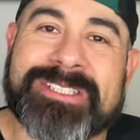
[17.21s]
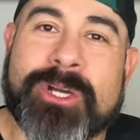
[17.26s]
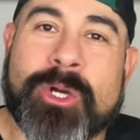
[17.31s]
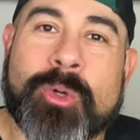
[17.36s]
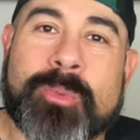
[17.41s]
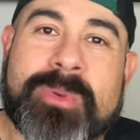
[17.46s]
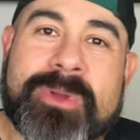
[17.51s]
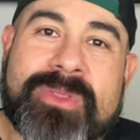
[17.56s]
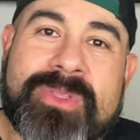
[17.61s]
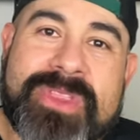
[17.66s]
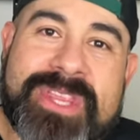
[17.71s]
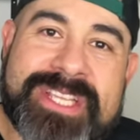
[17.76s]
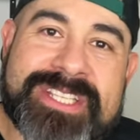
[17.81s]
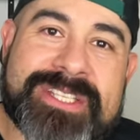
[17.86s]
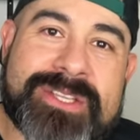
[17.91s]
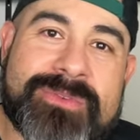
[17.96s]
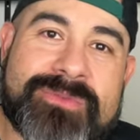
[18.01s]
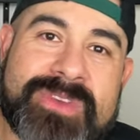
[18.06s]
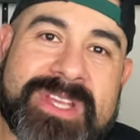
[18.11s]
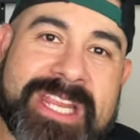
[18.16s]
I hope
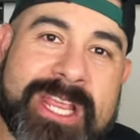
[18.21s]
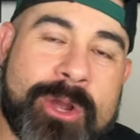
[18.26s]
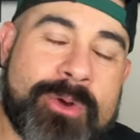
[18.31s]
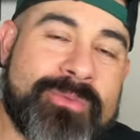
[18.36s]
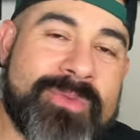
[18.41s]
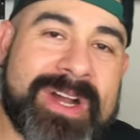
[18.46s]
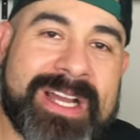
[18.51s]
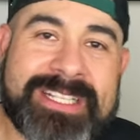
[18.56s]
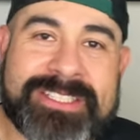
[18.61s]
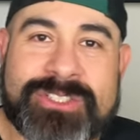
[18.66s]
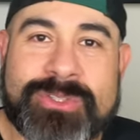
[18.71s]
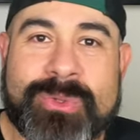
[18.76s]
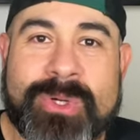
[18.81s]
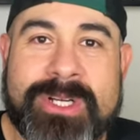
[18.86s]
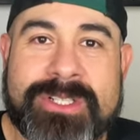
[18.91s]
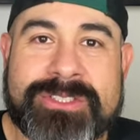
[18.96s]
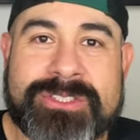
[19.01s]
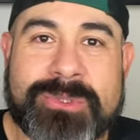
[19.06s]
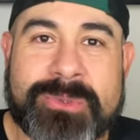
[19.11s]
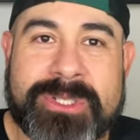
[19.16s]
this video finds you
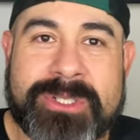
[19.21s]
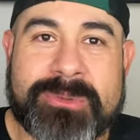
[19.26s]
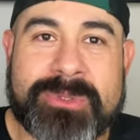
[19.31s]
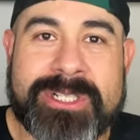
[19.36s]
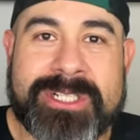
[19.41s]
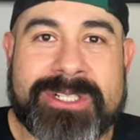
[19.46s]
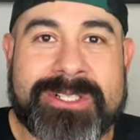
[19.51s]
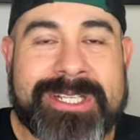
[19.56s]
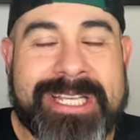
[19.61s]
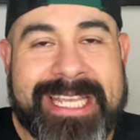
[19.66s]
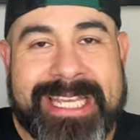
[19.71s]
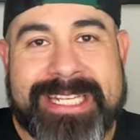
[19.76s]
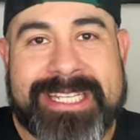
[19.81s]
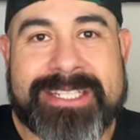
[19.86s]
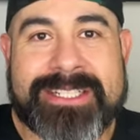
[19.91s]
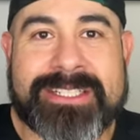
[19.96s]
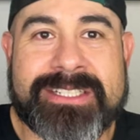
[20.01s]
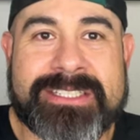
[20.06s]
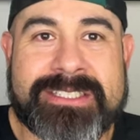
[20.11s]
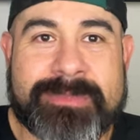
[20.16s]
all doing well and
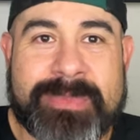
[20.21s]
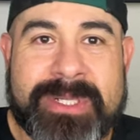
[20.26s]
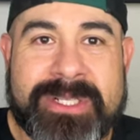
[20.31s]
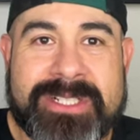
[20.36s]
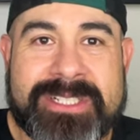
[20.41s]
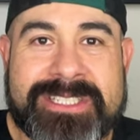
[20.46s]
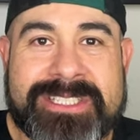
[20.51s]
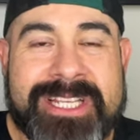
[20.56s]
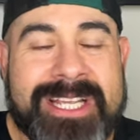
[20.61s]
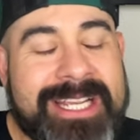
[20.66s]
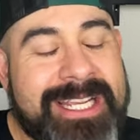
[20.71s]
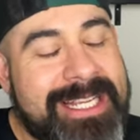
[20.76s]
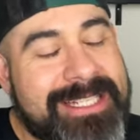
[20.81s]
in good spirits.